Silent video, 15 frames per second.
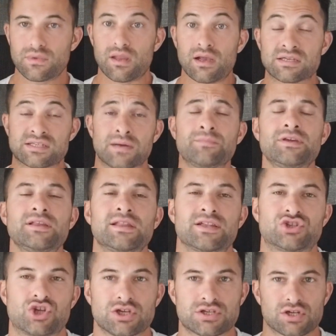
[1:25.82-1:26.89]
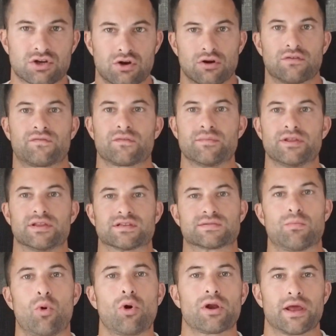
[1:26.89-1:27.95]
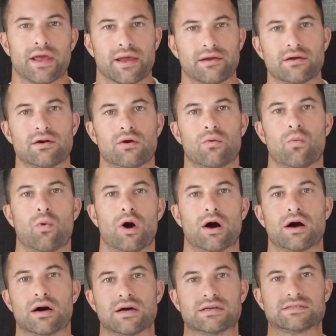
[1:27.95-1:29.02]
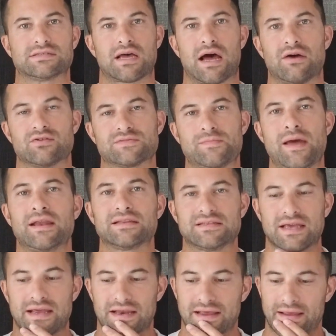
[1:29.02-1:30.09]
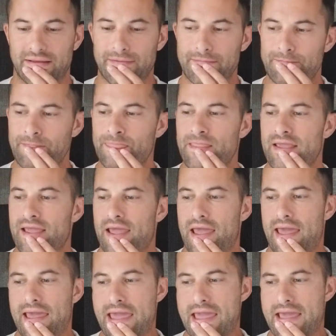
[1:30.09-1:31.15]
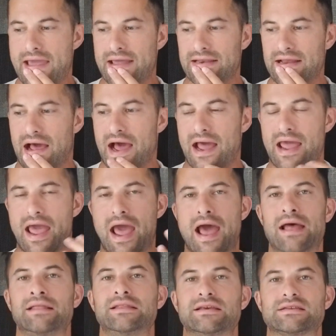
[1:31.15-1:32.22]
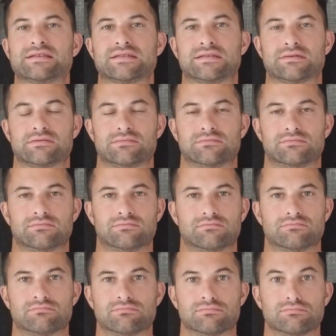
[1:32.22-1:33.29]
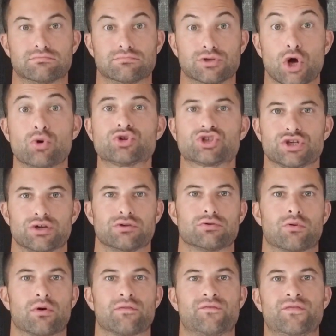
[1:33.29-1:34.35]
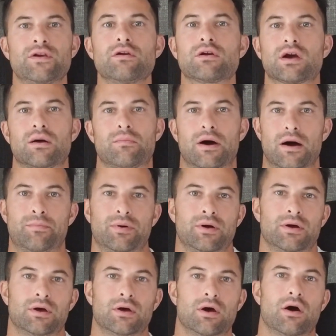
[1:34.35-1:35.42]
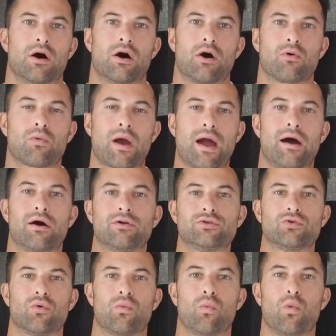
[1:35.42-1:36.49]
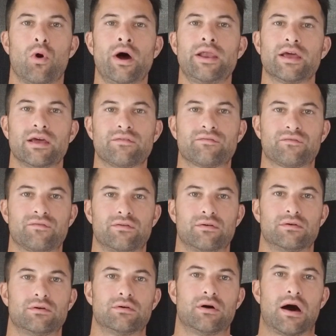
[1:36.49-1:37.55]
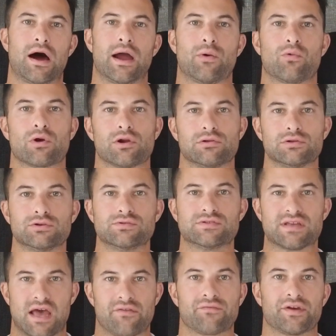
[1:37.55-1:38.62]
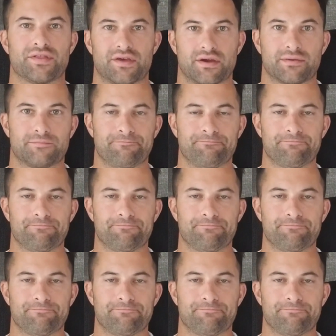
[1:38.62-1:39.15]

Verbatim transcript: something that just occurred for me this morning was I was meditating and I had this notion or fear come up around what if I were to lose everything?